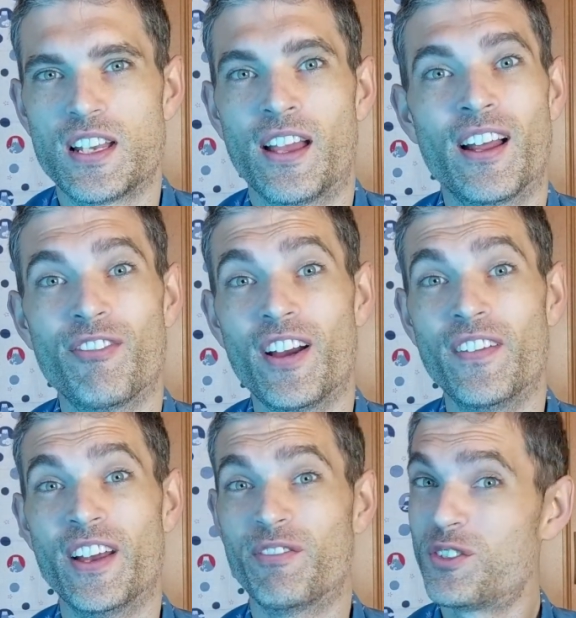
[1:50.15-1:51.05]
And I
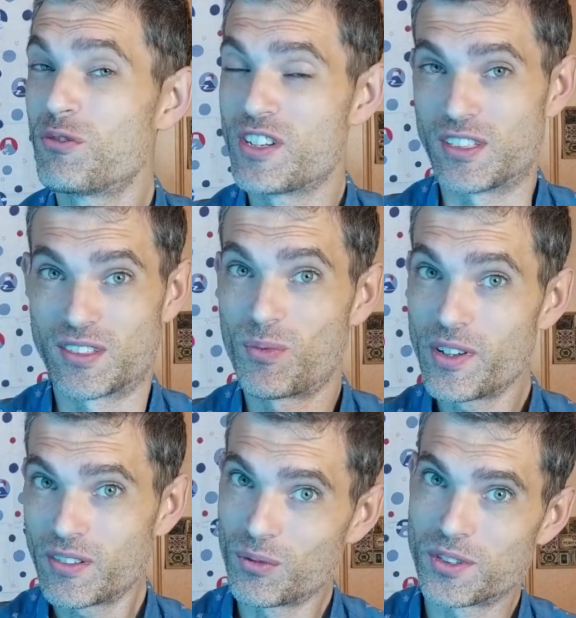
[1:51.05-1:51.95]
found that for two reasons.
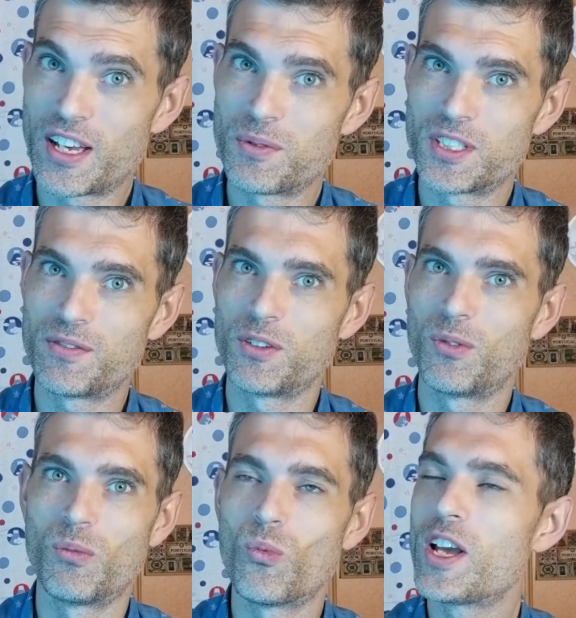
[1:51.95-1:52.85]
One was I was giving
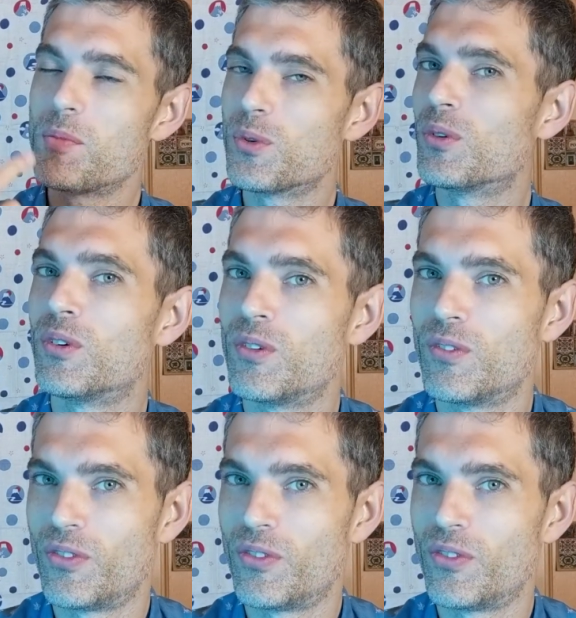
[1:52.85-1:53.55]
way more